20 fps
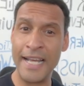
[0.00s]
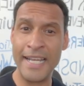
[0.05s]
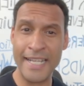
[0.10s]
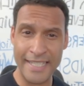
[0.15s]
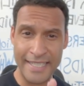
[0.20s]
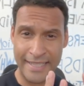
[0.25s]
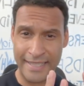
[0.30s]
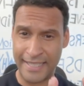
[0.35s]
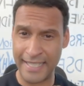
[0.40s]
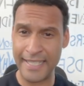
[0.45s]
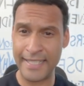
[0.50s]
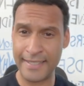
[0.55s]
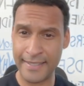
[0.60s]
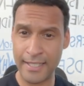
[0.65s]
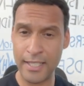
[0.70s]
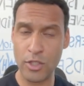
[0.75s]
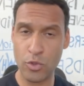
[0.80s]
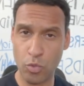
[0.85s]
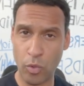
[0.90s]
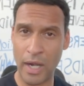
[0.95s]
This
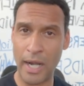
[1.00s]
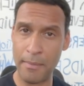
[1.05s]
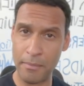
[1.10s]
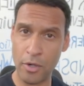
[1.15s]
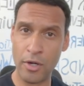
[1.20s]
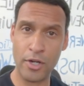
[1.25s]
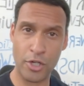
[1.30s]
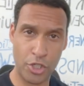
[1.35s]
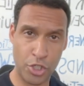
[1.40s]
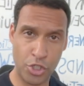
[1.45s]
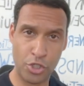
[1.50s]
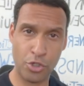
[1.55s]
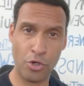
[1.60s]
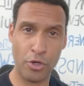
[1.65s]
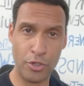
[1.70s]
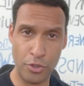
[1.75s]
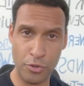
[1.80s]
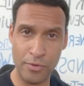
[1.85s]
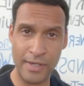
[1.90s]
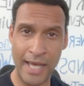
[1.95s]
is what I'm going to show
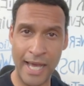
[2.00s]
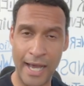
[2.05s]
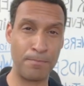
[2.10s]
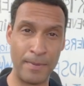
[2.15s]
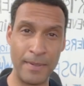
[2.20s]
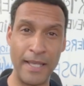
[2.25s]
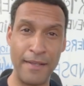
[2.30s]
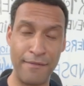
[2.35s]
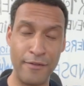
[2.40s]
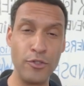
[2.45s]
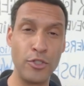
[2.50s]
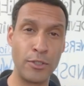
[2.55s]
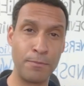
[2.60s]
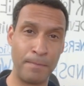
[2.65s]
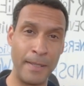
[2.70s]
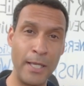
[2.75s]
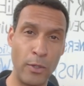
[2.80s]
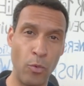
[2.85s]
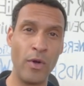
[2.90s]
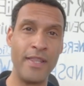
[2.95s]
you now. If you
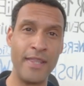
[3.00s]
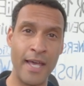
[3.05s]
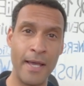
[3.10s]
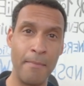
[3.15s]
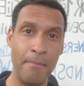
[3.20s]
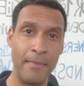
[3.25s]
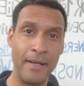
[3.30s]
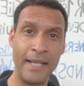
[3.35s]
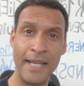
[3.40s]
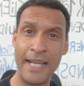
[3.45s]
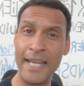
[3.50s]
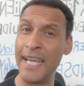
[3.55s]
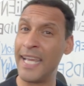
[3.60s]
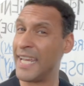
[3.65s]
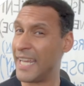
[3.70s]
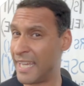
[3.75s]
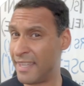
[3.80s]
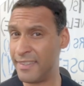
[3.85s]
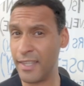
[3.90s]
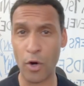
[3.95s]
speak with them
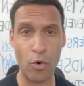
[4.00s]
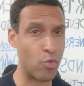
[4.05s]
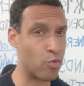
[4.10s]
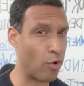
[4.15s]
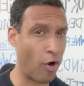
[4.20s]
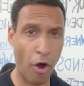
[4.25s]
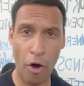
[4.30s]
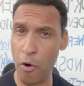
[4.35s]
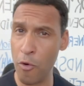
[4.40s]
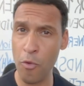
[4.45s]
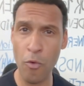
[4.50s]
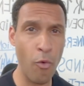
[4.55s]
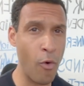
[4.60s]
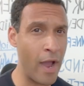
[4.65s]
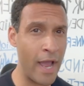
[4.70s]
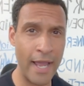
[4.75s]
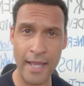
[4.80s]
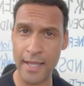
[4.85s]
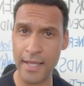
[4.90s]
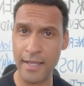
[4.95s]
in the wrong
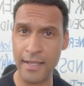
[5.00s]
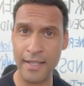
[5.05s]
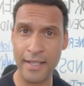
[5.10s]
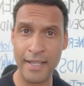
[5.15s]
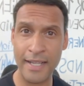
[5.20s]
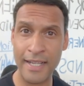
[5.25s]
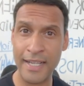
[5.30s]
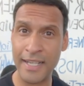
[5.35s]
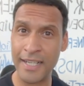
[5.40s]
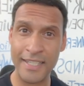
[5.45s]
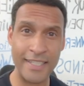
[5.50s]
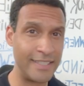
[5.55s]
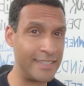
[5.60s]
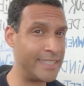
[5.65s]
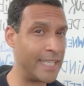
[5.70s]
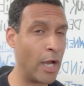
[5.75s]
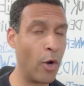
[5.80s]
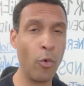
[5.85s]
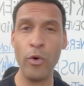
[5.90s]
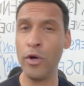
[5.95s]
way, they
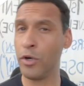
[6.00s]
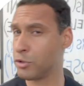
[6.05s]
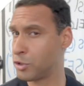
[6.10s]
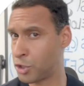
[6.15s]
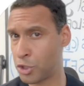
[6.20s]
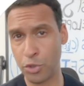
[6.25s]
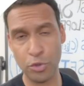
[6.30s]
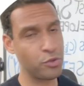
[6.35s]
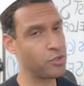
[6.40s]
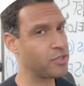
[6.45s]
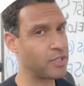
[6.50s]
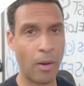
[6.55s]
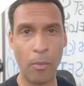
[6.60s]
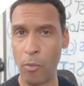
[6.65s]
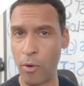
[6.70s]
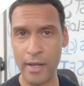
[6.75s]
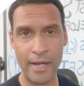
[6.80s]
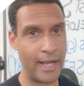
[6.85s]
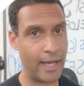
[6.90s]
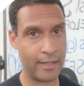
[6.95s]
will choose
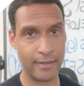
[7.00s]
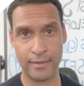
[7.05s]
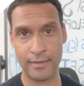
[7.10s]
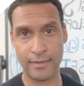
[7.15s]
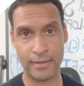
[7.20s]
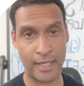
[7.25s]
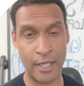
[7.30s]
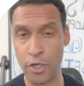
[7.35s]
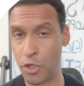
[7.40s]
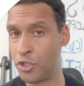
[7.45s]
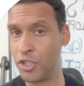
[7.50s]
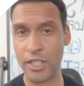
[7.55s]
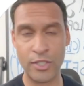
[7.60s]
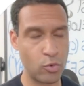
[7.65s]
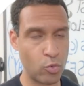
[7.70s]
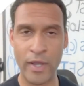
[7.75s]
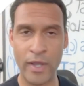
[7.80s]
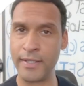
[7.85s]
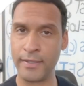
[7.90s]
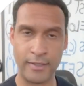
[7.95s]
someone else and you're just
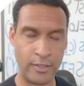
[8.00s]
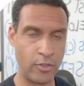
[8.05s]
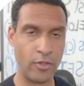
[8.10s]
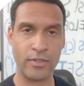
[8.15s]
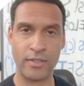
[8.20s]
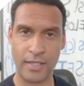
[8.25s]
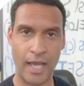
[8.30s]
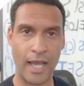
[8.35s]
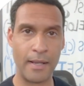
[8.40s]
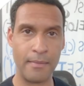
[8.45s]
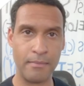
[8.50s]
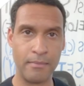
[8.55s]
wasting your time.